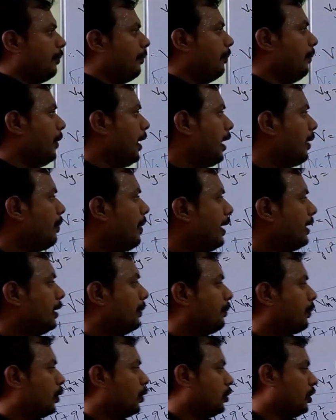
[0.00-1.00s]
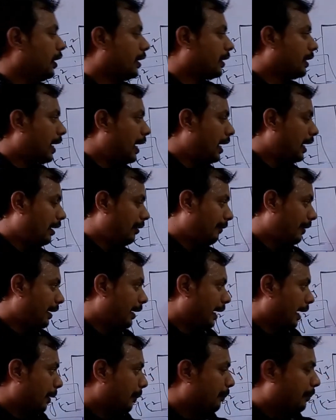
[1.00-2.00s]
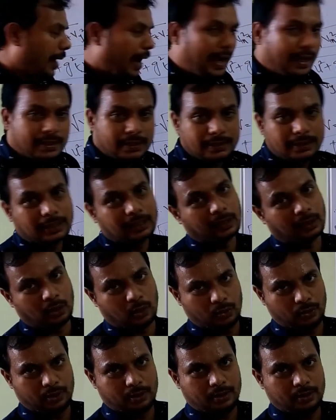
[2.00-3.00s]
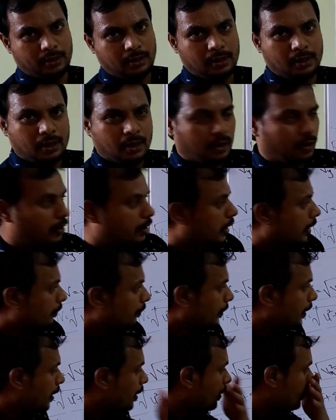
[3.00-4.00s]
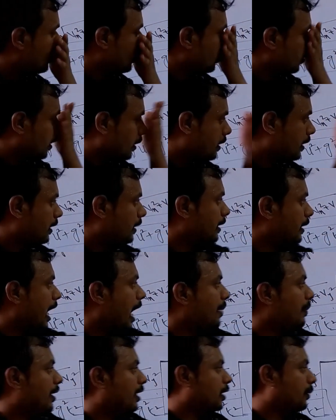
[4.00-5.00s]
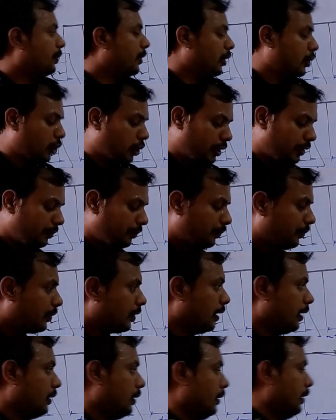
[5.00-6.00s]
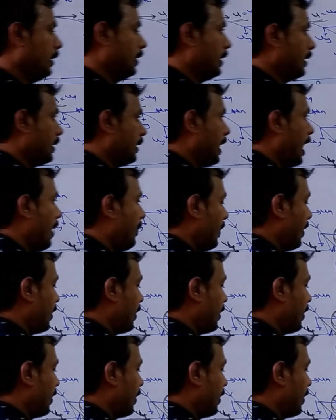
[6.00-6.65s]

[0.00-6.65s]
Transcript: made by the projectile when it impacts the ground. Okay, so this is time expression, this is time